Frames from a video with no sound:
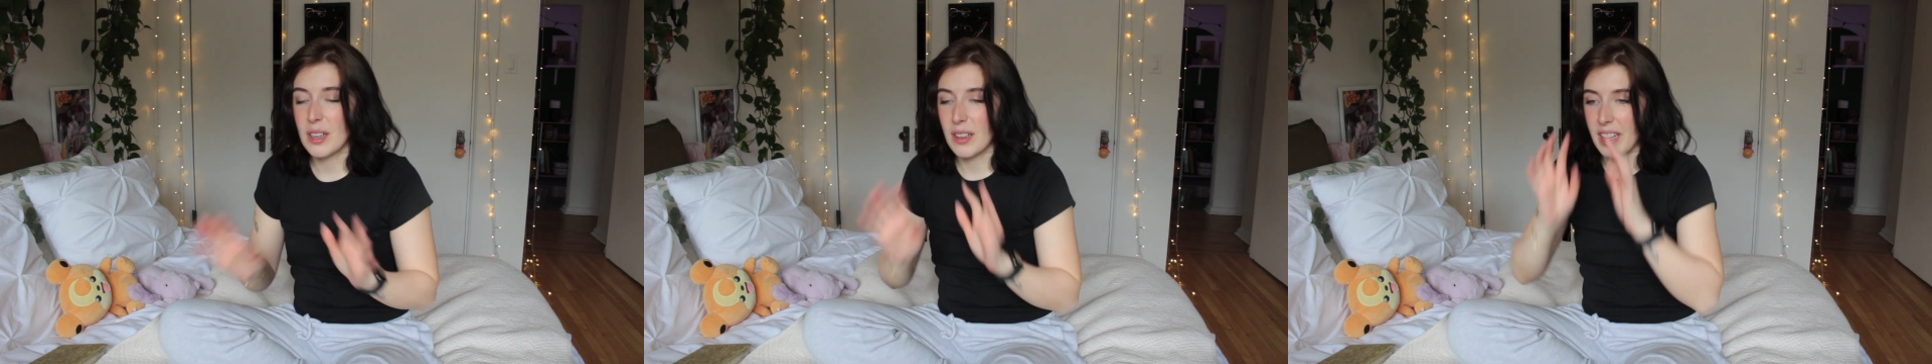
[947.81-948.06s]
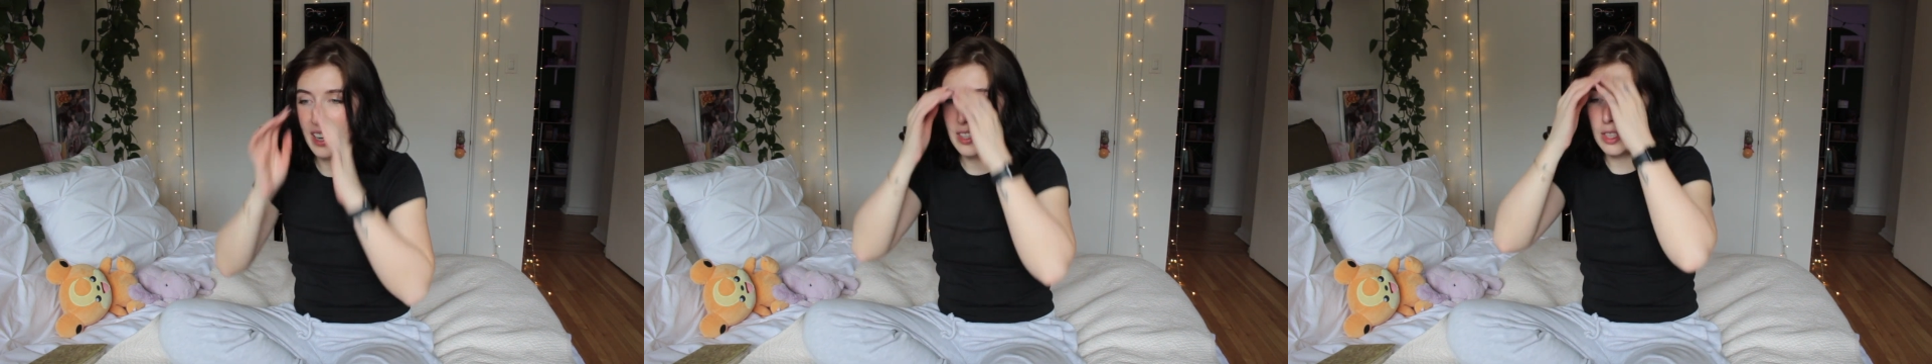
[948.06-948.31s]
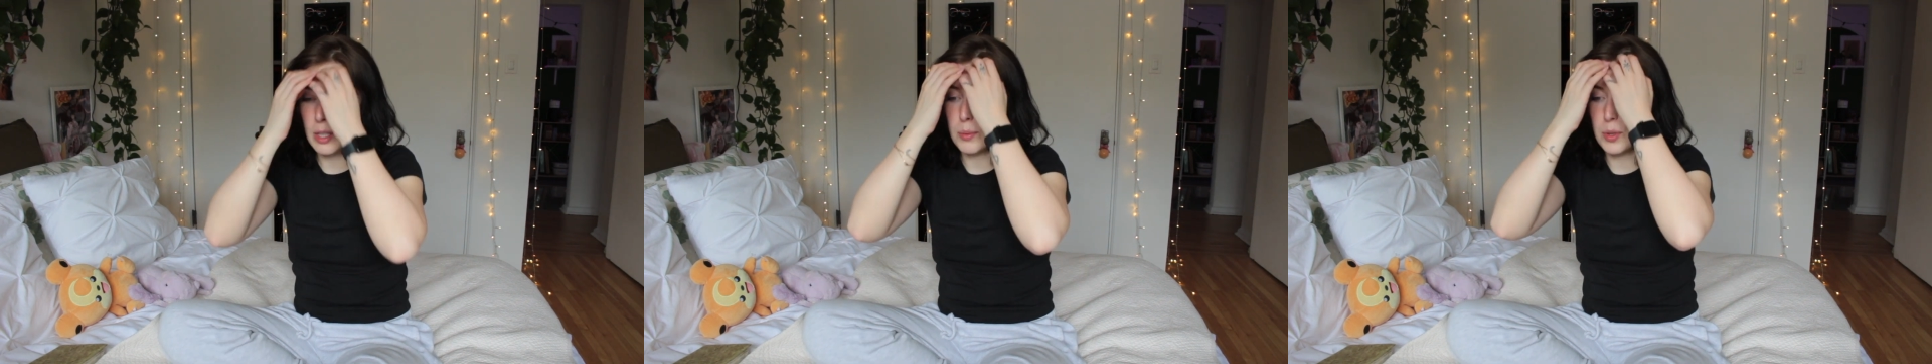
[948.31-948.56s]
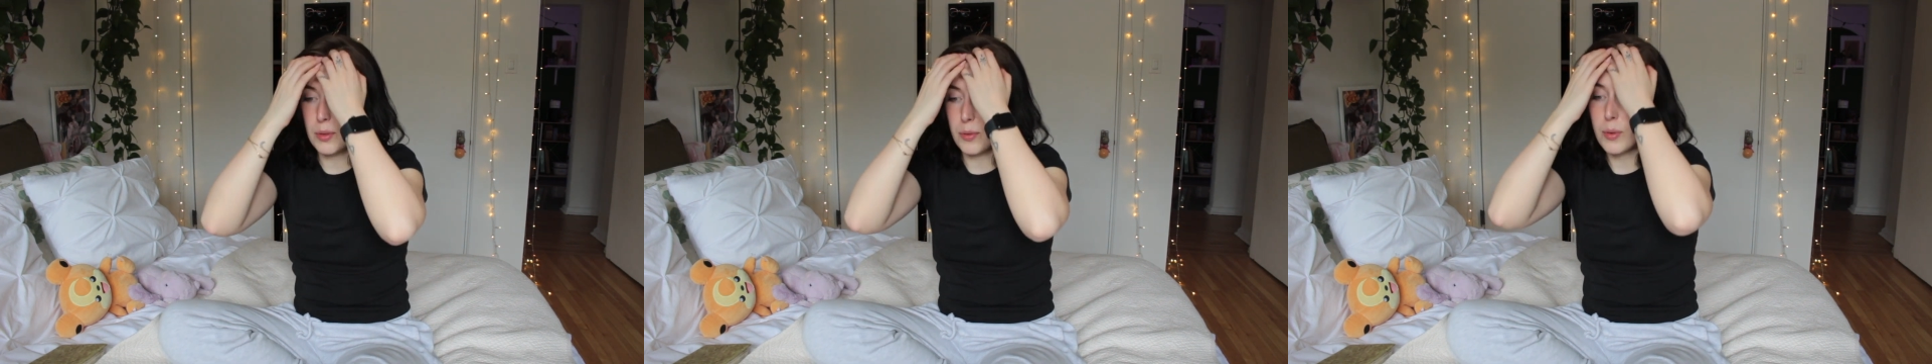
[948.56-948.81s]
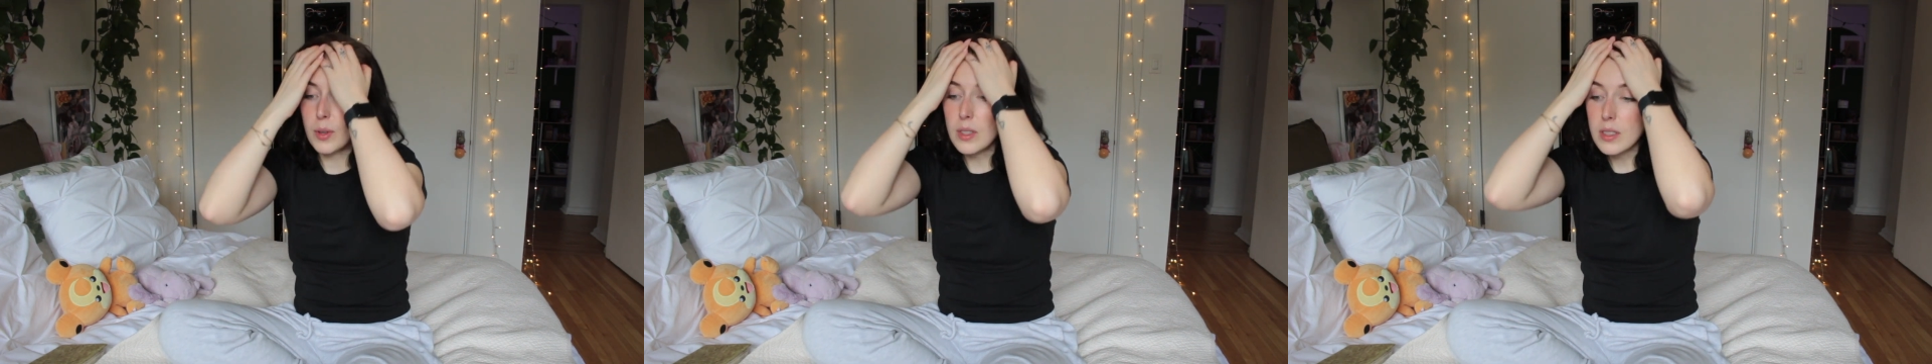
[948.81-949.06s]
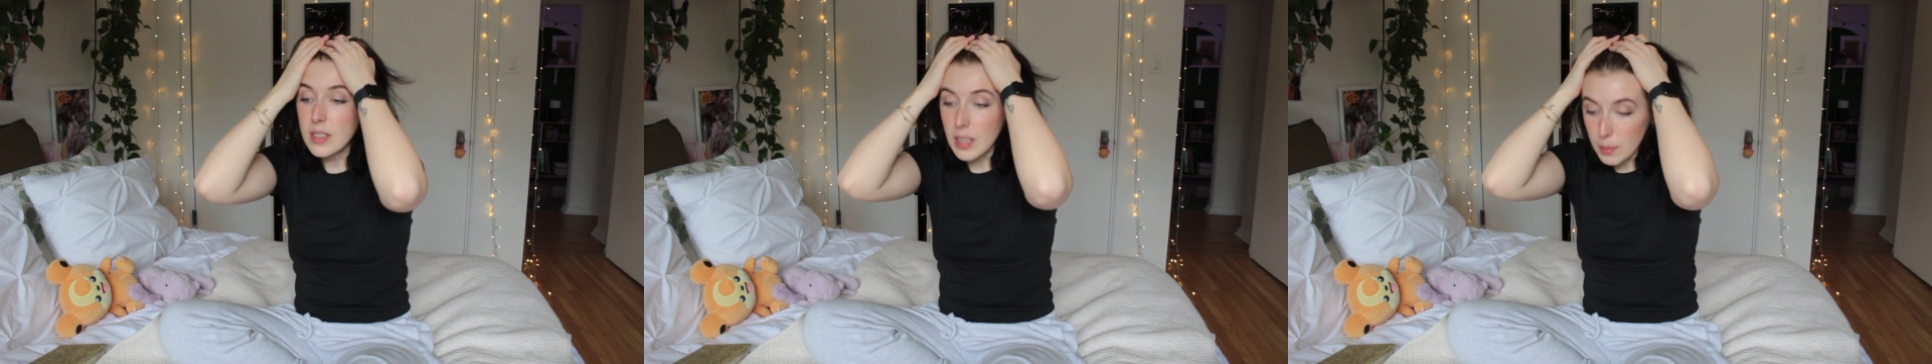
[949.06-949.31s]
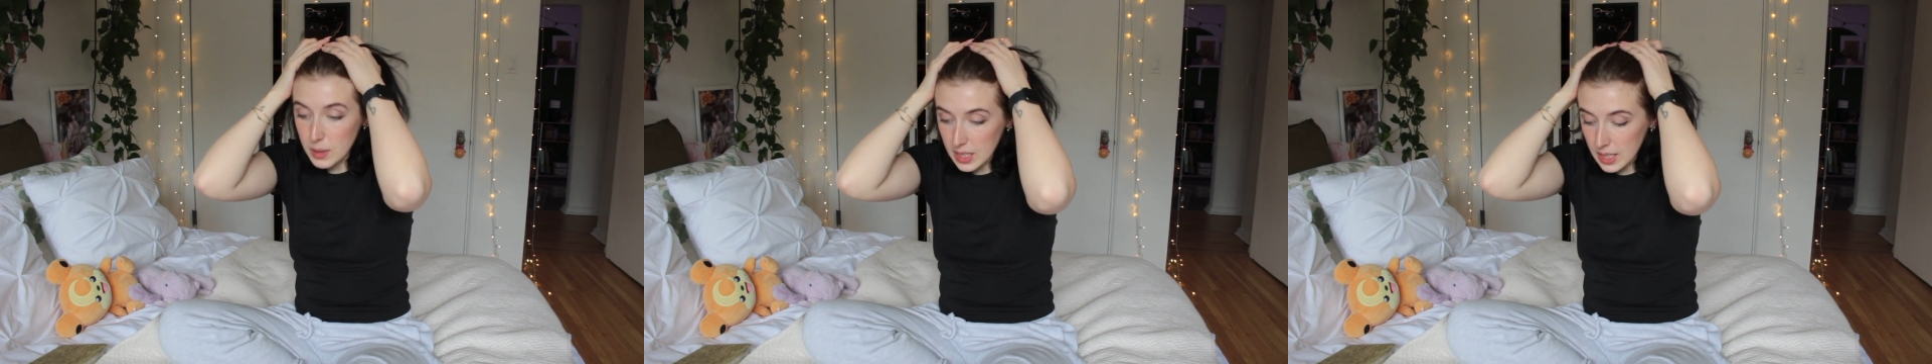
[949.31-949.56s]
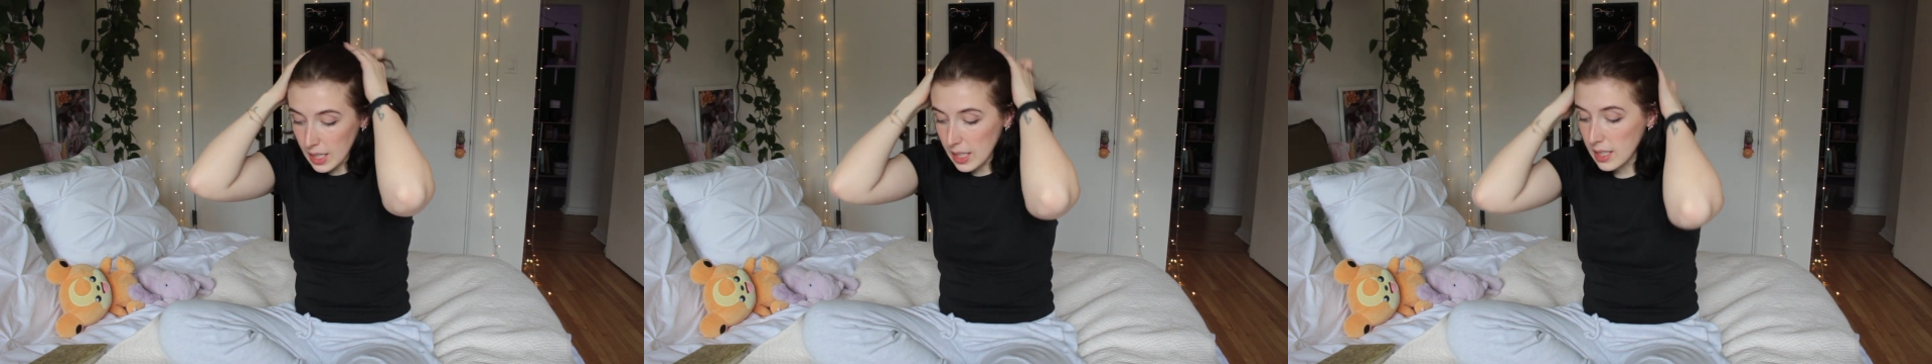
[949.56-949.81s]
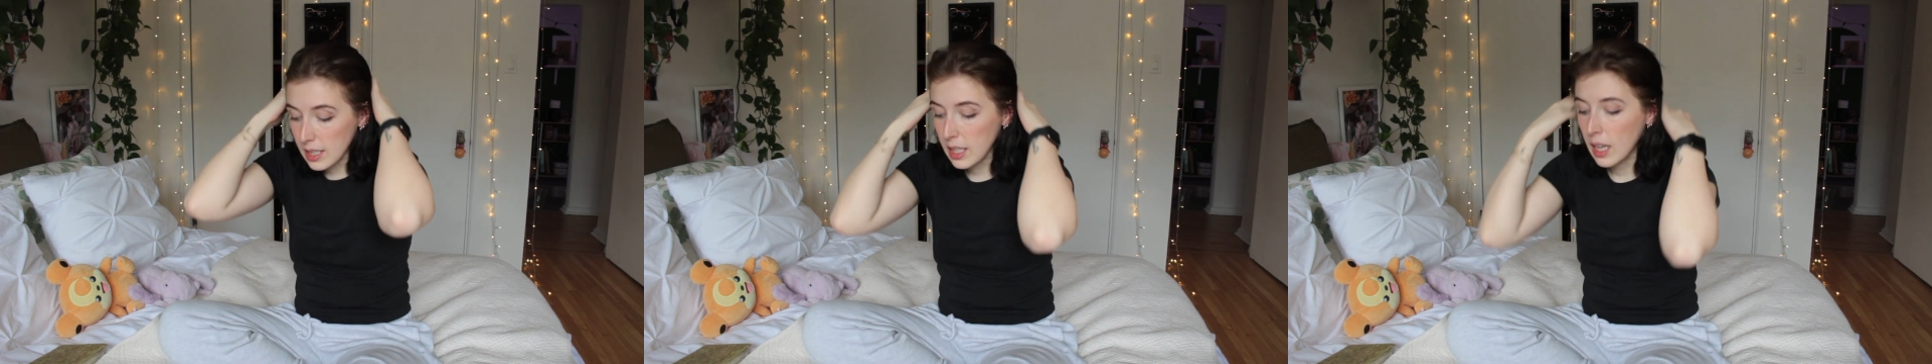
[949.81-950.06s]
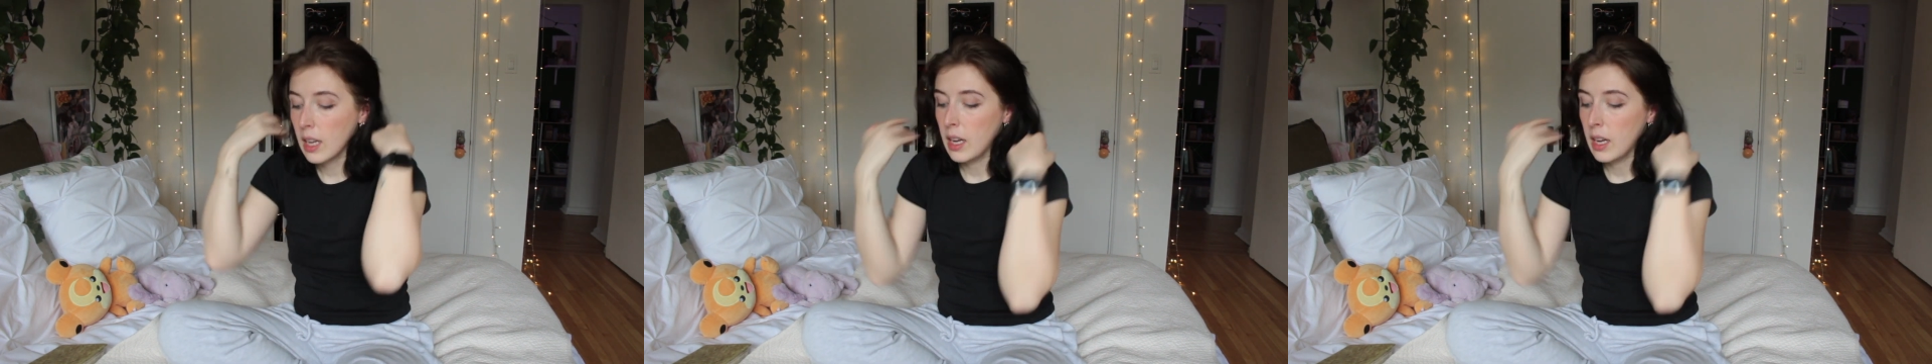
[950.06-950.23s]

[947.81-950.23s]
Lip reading: in terms of substances.